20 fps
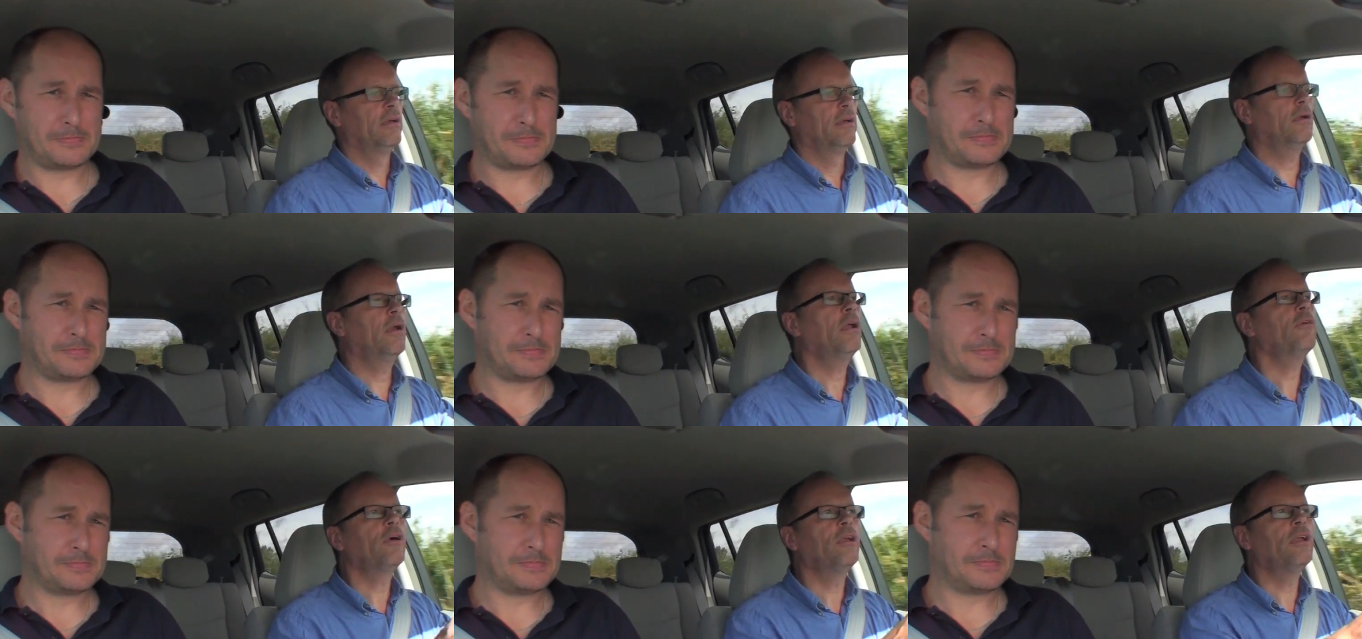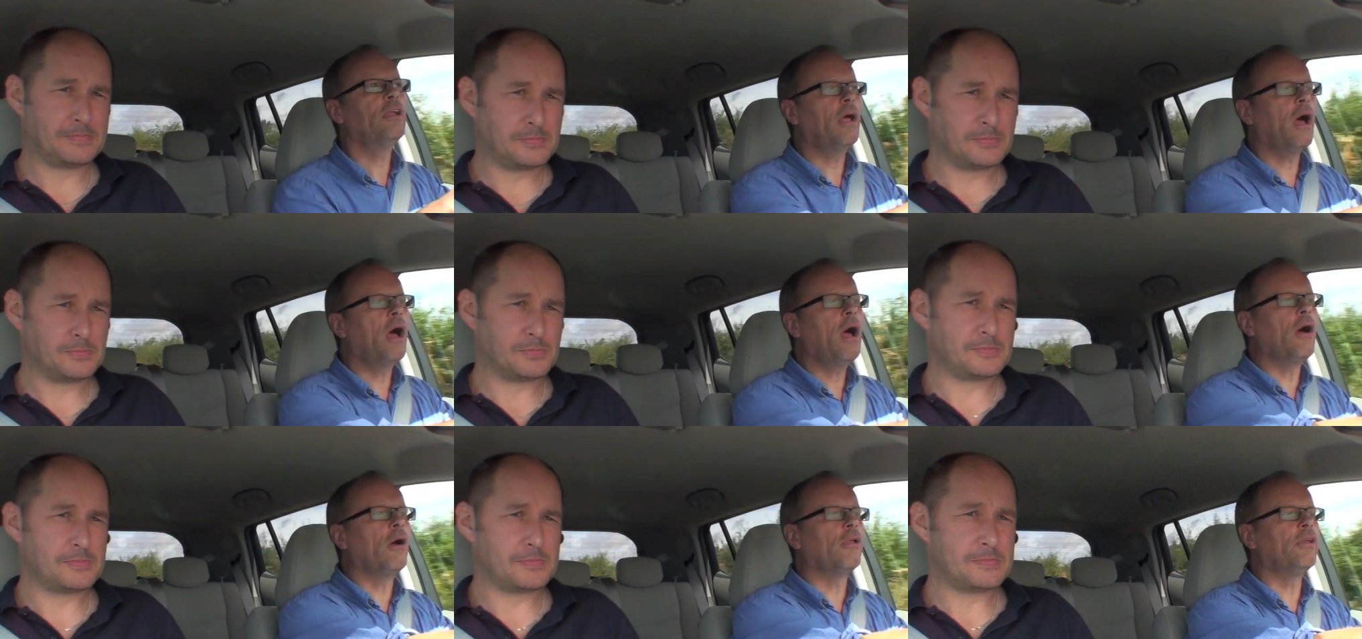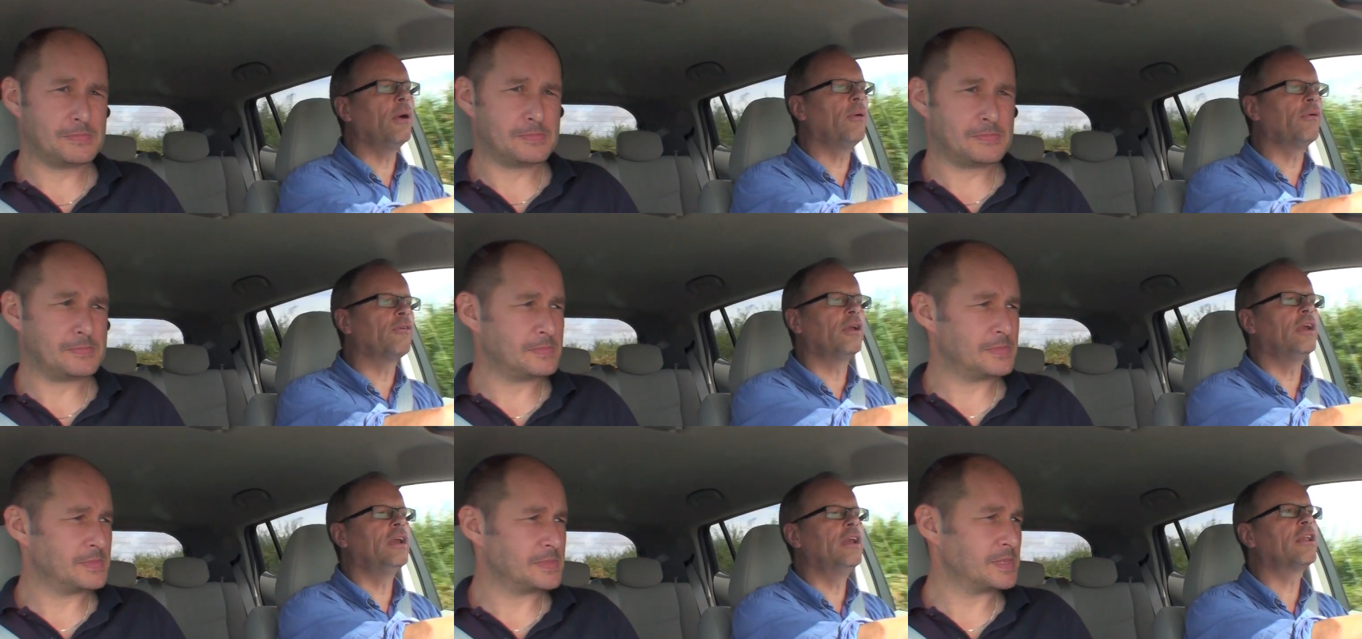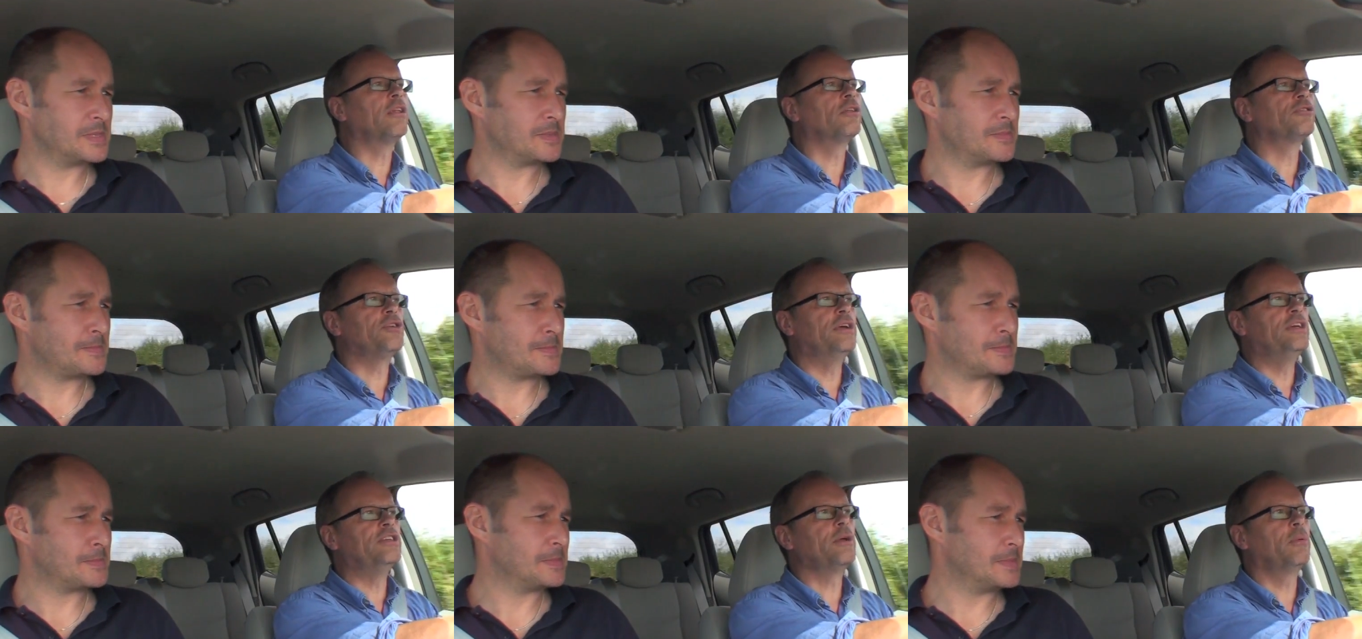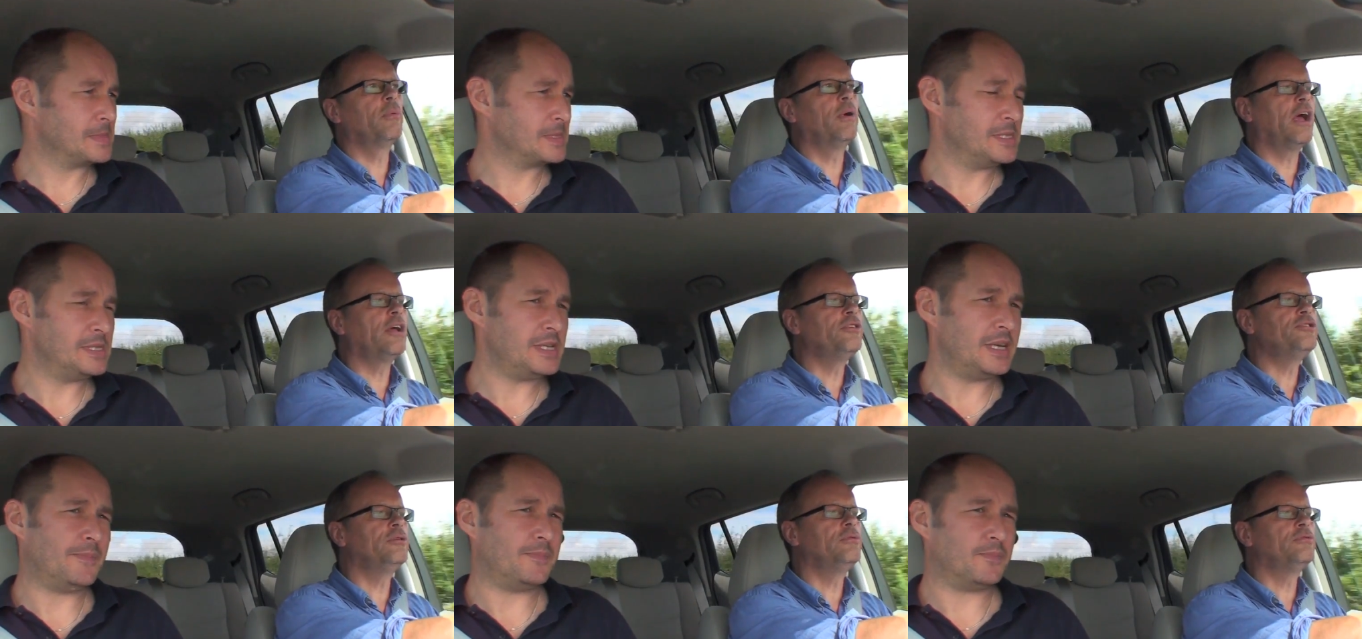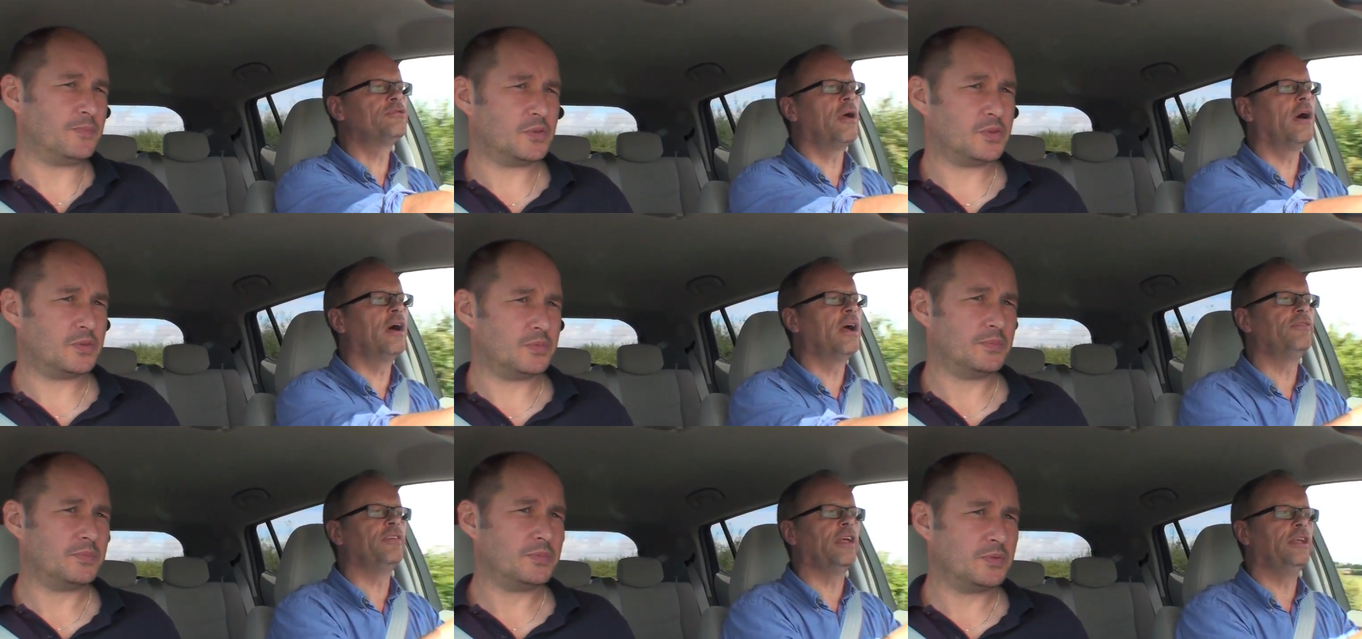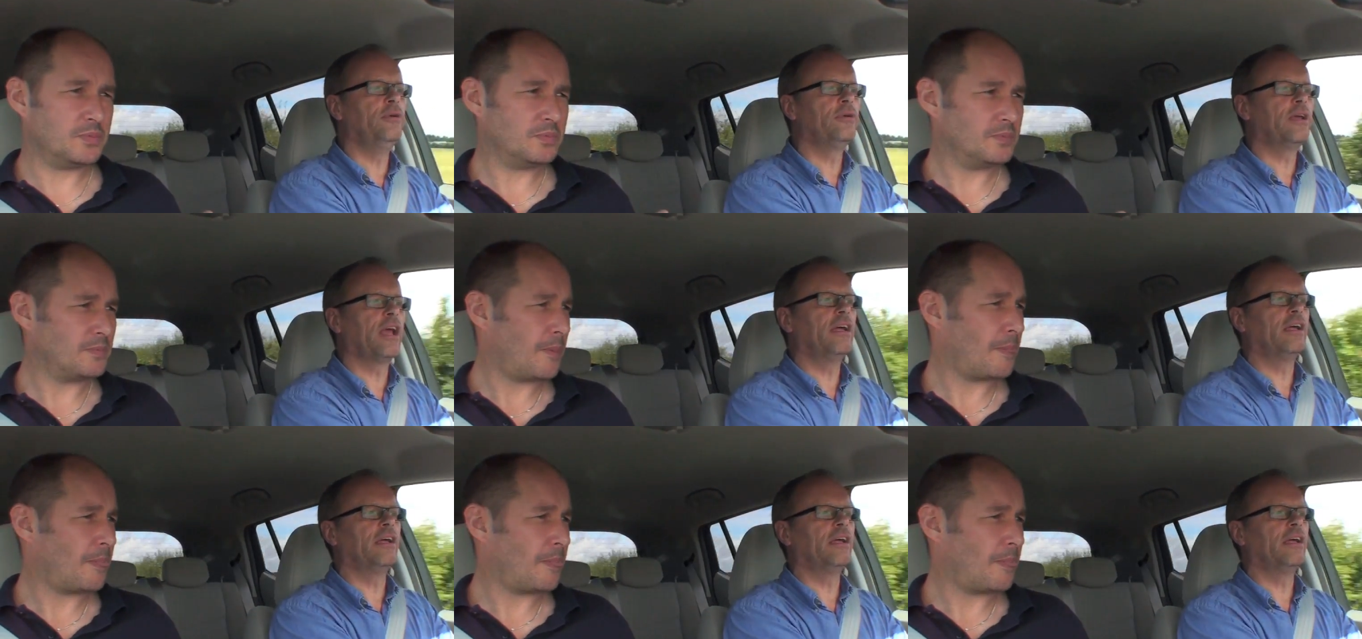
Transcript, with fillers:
Speaker 1: Now I've got a little tree. So as you drive, then you get.